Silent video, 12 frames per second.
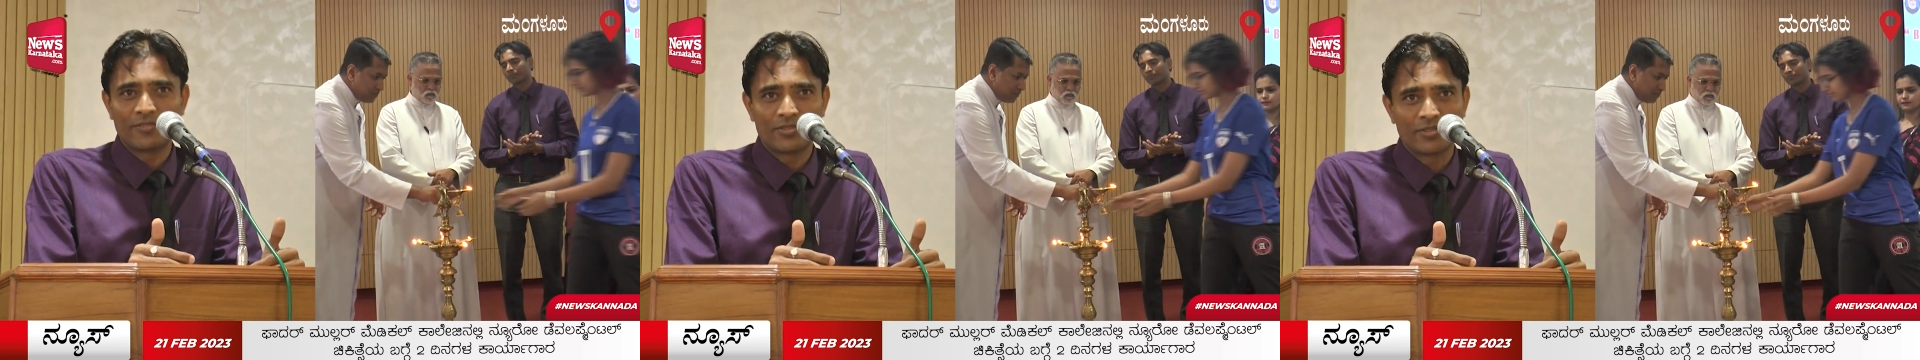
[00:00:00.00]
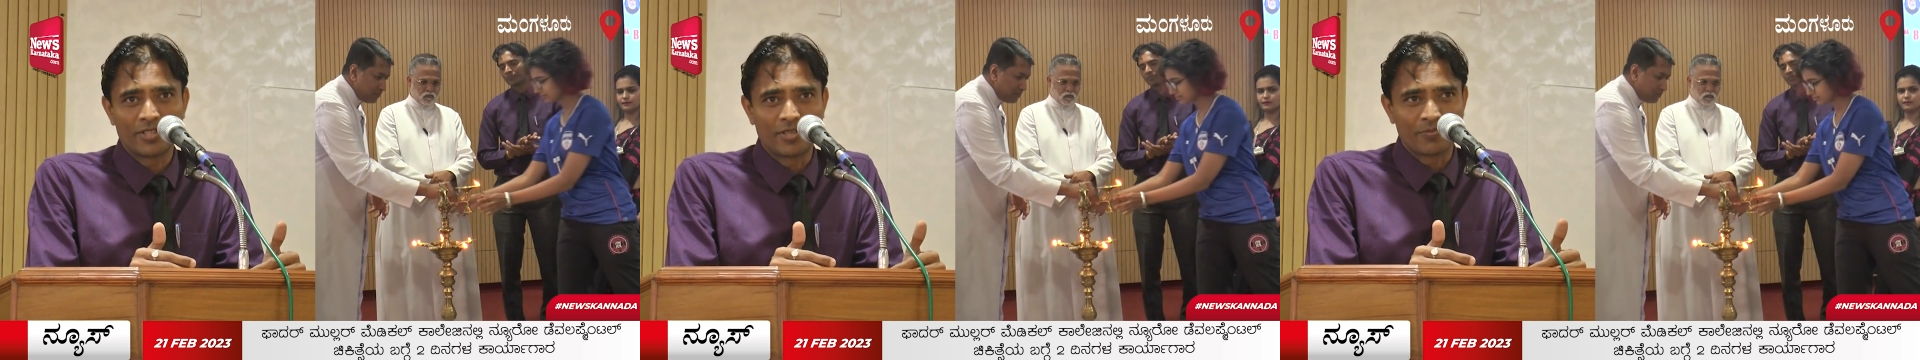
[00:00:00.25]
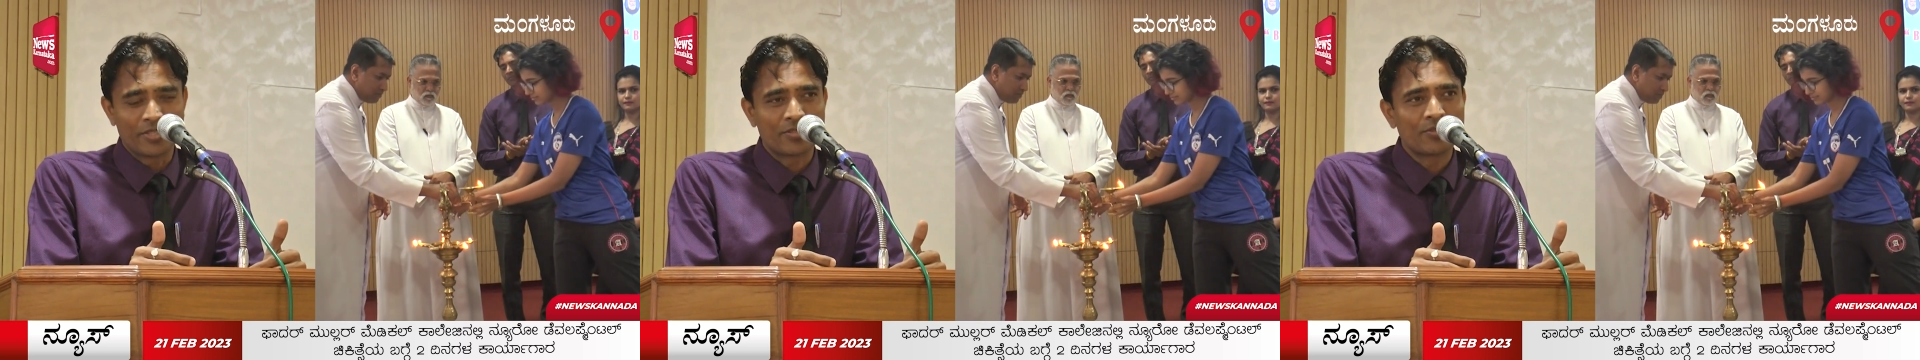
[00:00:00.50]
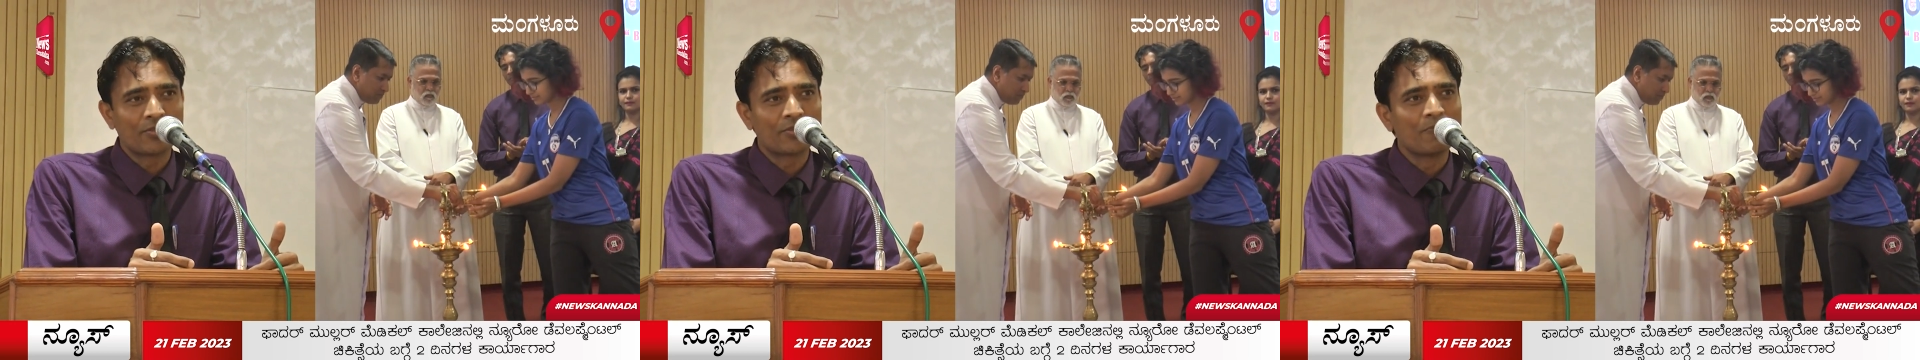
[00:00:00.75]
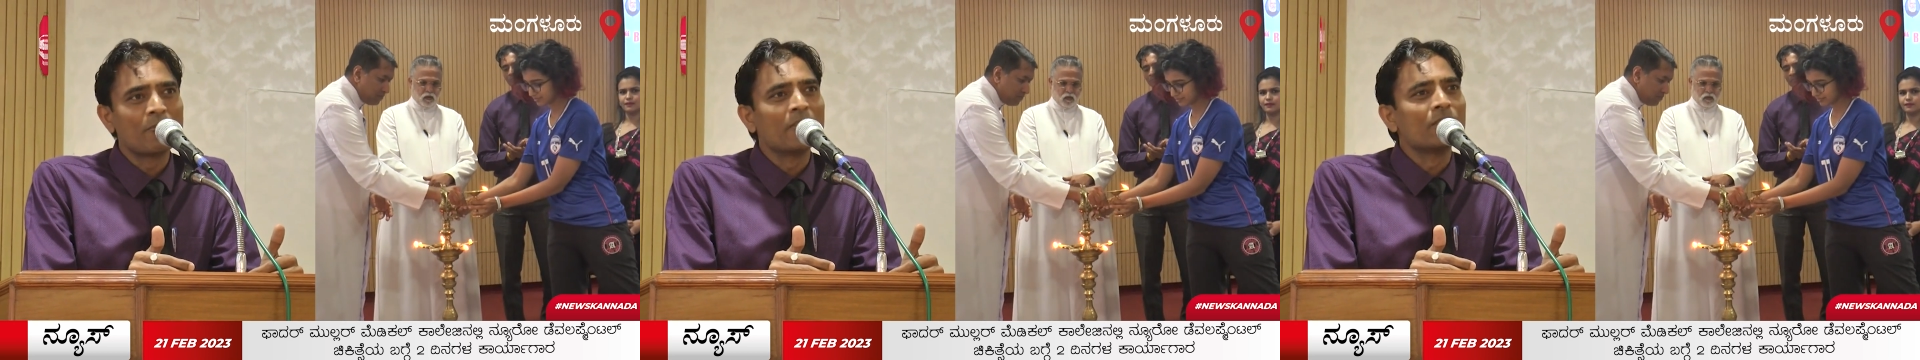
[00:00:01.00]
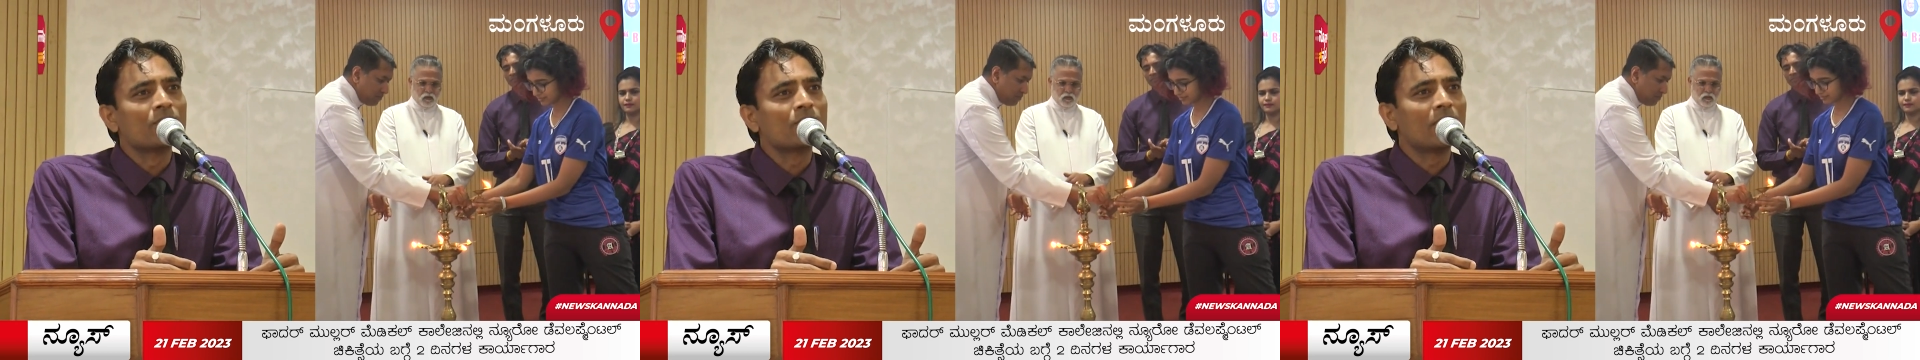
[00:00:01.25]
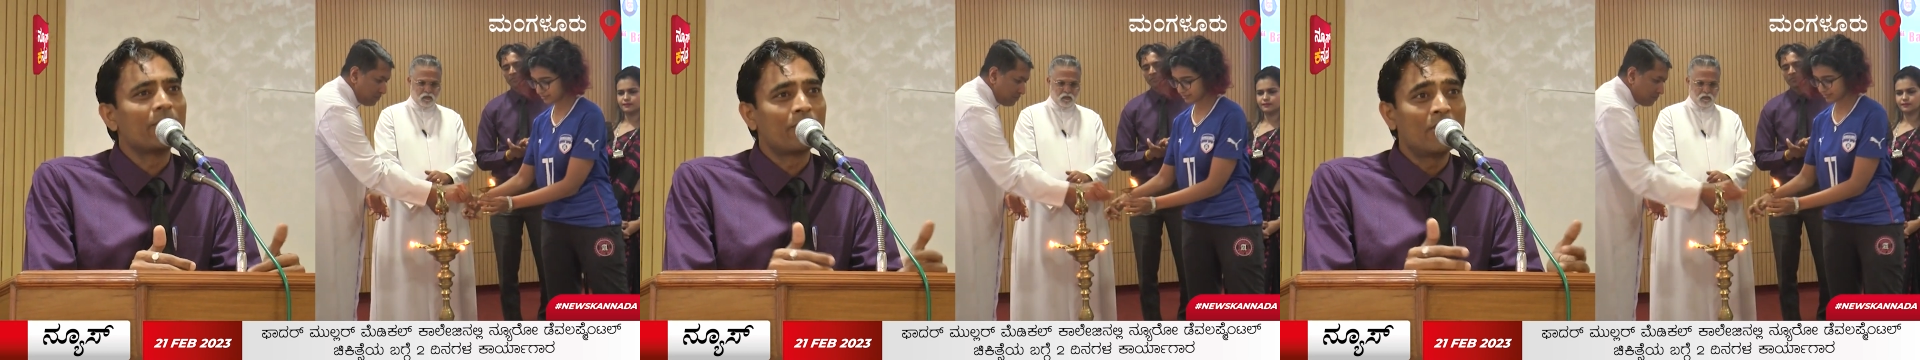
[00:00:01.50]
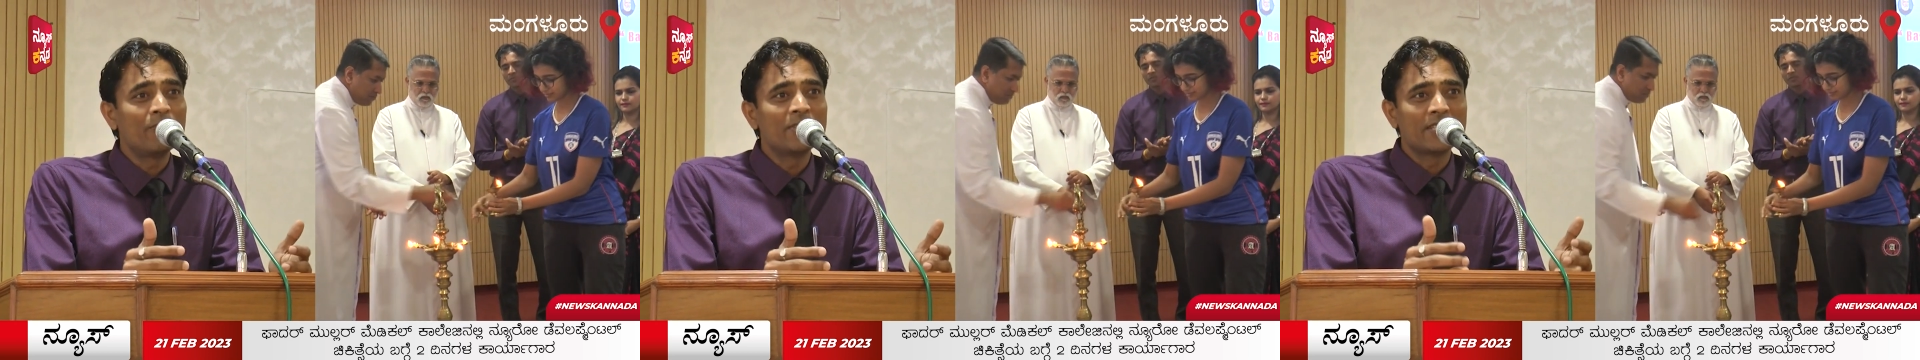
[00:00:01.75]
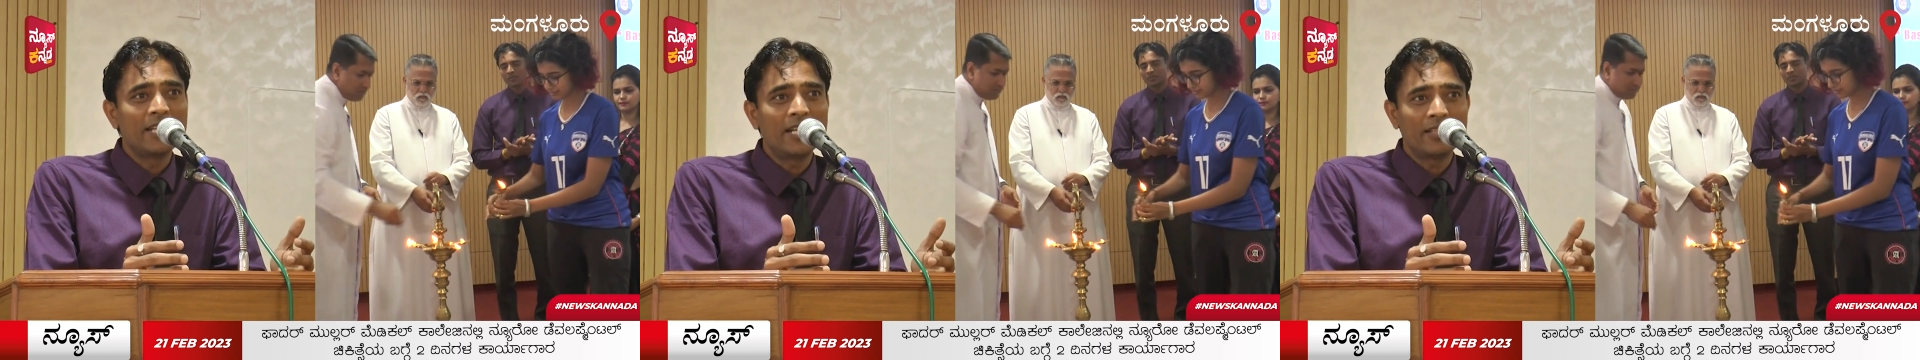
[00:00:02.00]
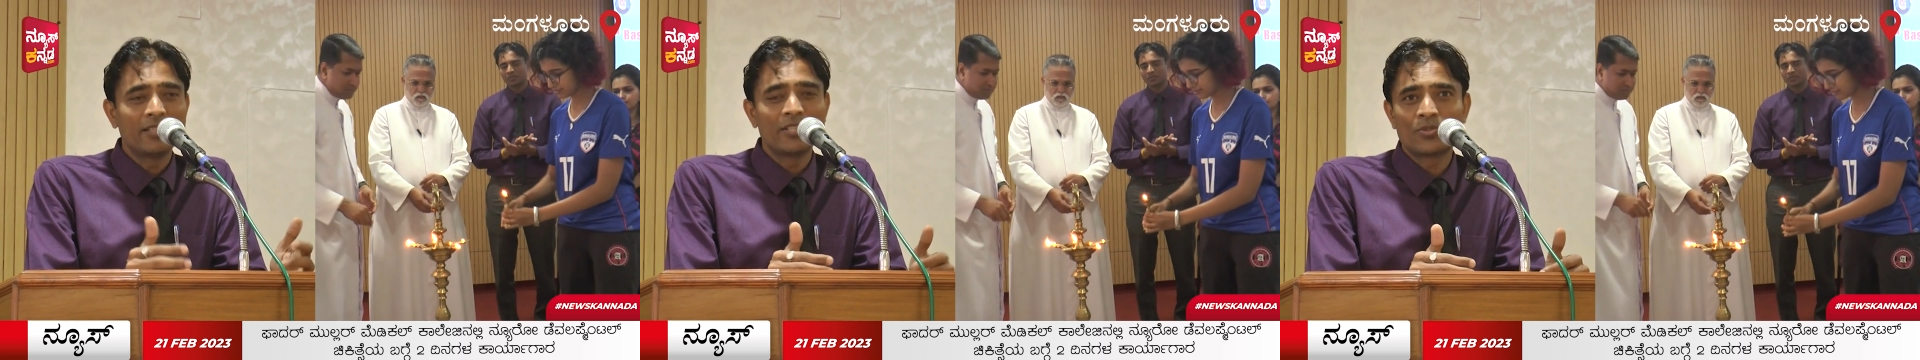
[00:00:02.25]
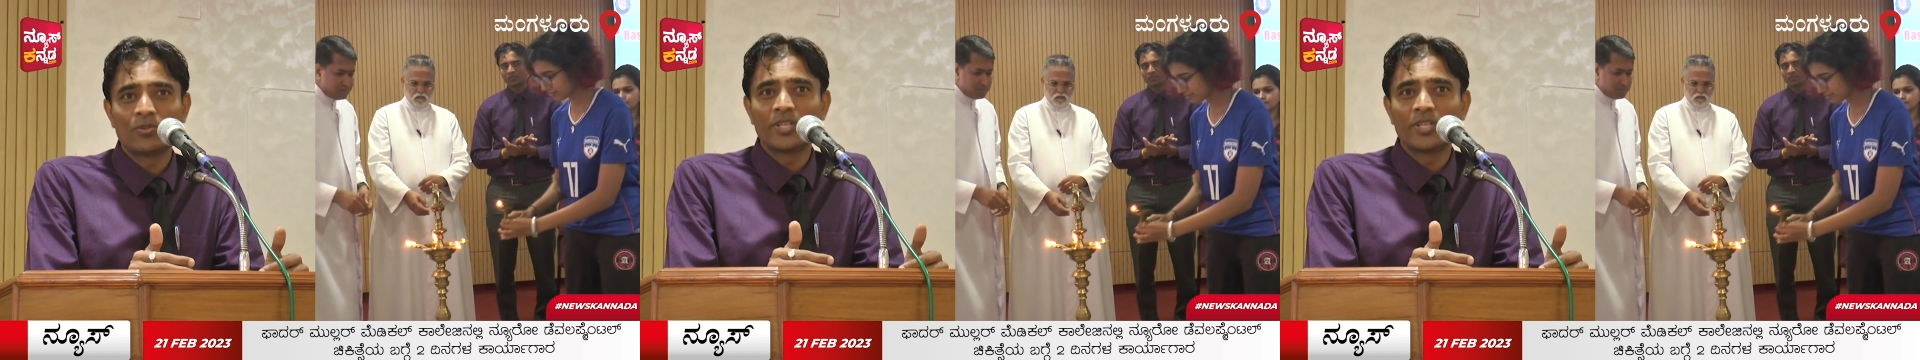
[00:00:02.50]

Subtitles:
physiotherapists. So I promise that these 2